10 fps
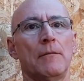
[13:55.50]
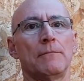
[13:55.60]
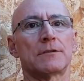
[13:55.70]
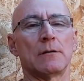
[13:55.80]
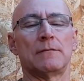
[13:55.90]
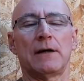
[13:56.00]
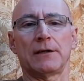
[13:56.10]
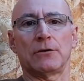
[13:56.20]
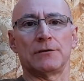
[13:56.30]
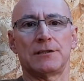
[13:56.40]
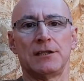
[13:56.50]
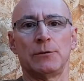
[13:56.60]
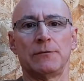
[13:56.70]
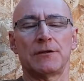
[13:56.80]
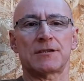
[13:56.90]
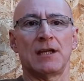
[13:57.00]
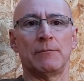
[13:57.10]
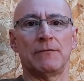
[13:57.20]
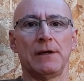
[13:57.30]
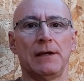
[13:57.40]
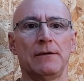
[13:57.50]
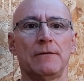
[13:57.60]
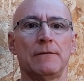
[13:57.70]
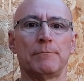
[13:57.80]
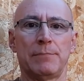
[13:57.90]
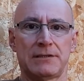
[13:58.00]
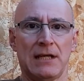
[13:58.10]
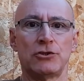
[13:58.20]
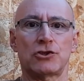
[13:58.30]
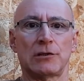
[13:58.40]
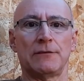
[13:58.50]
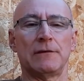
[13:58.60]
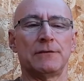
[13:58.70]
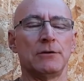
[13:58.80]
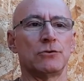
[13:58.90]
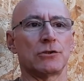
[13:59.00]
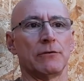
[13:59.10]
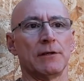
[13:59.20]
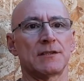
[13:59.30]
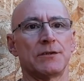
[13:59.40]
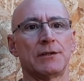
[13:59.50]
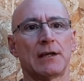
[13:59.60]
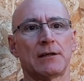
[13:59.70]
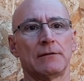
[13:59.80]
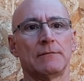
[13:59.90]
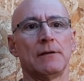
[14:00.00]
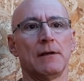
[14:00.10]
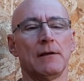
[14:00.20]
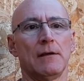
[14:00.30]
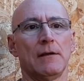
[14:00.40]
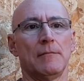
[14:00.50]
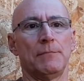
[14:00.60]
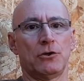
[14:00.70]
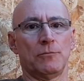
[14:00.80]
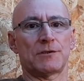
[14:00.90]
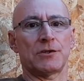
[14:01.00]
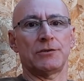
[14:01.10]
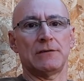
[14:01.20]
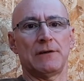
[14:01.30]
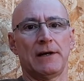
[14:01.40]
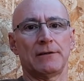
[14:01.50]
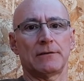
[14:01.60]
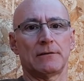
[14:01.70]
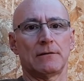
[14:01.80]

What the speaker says: So if I continue in the same vein, potential in the future is that I can become certified